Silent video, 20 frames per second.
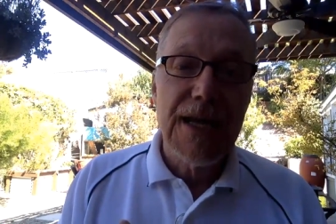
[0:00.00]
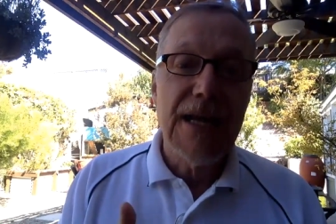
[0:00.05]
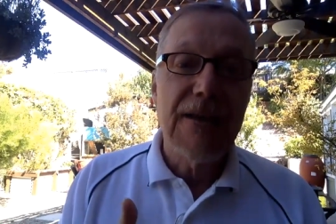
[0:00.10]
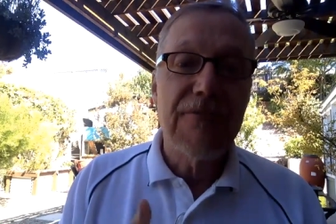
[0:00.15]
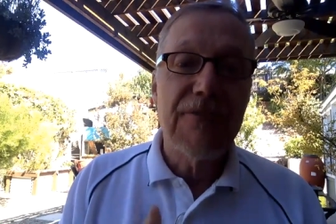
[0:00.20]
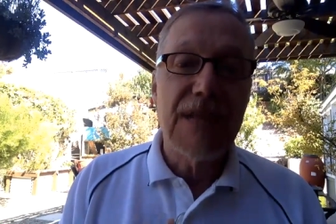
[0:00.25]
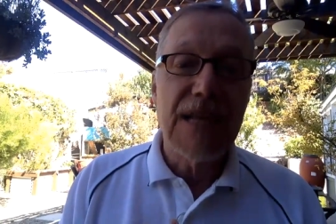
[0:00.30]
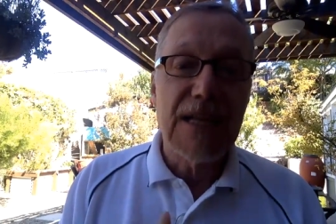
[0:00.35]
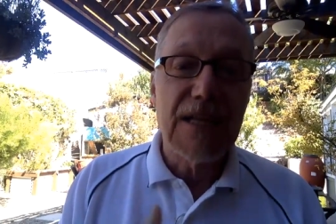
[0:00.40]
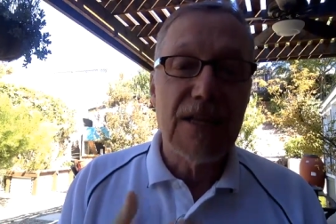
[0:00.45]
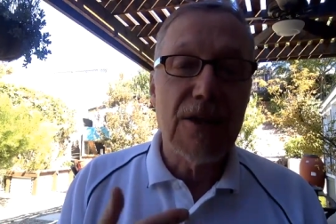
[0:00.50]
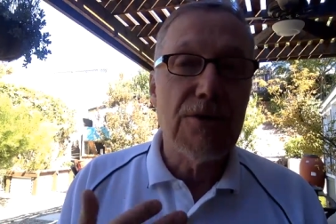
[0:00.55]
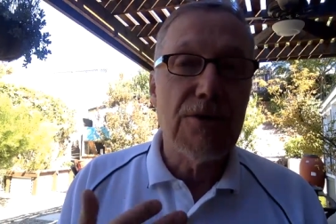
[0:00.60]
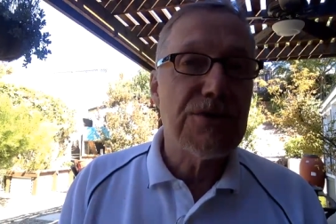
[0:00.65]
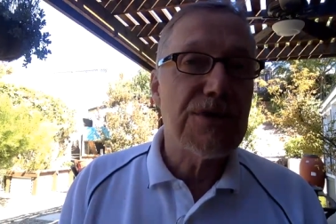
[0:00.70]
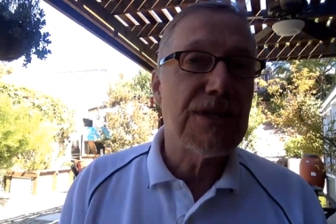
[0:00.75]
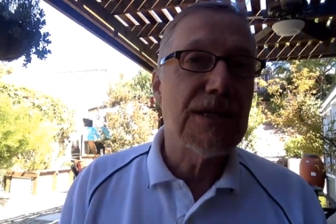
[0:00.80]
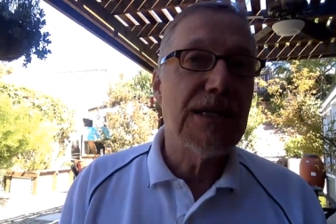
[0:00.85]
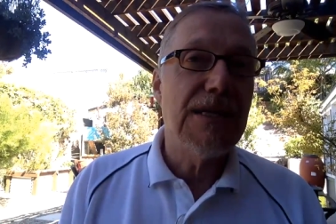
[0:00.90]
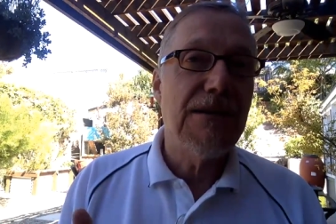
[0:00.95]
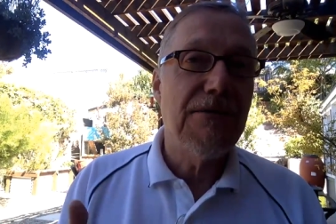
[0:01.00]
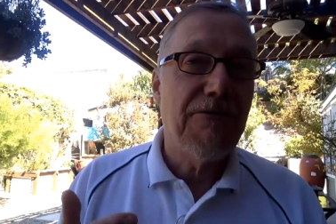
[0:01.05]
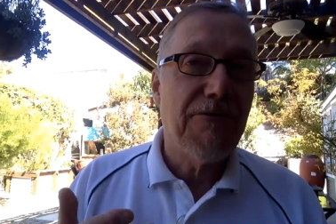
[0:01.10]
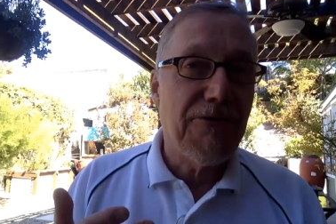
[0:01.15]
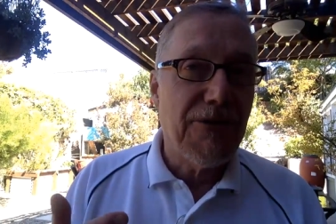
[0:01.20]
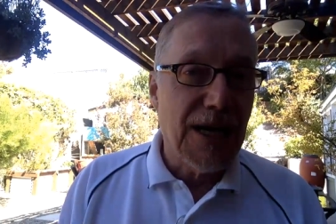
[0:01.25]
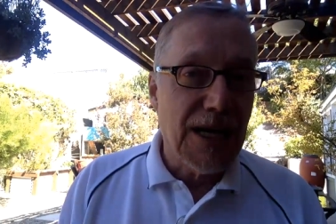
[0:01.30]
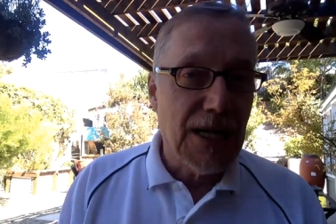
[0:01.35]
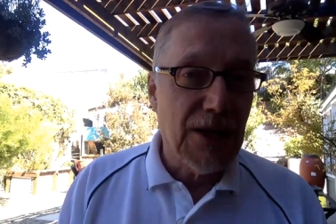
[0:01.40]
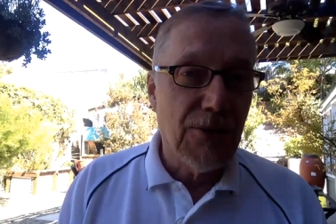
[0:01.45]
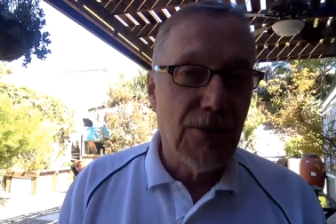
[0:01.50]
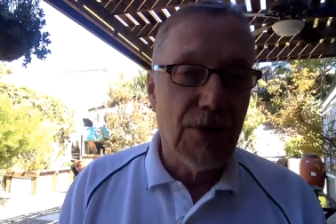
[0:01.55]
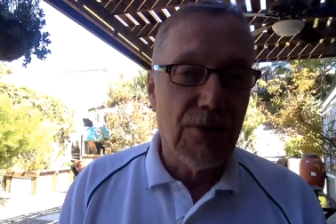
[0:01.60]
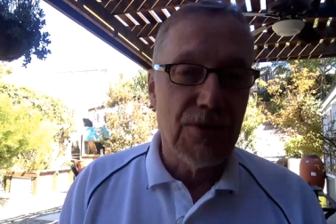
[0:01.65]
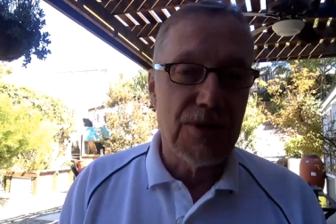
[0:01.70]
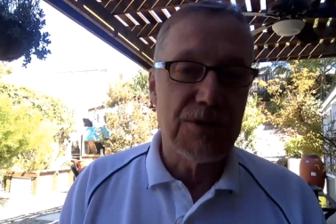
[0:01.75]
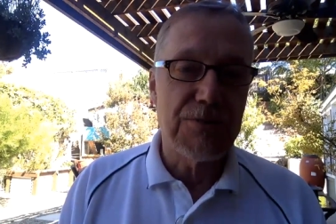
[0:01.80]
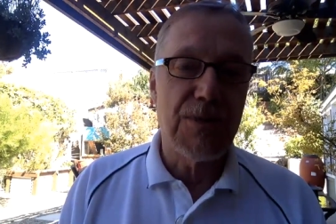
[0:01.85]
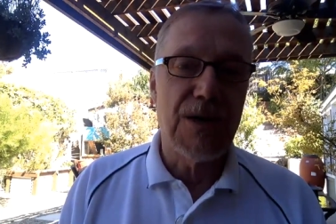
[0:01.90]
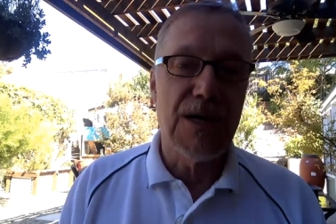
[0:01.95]
if they closely follow a
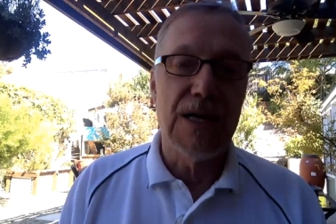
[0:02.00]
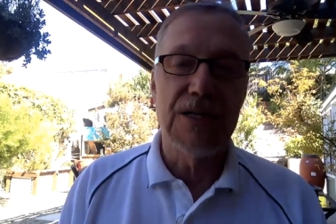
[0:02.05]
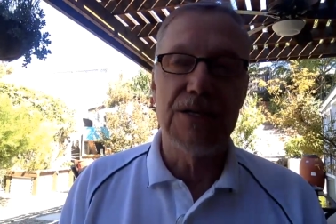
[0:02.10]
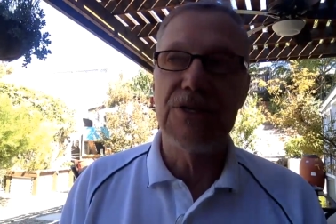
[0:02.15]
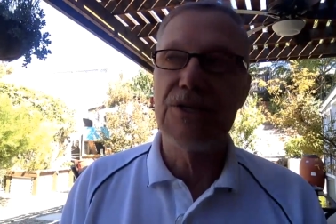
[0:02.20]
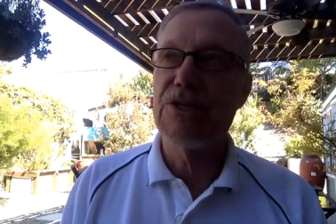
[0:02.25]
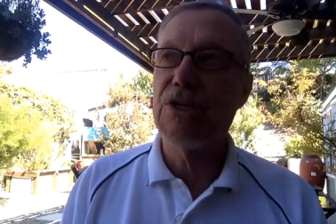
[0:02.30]
response.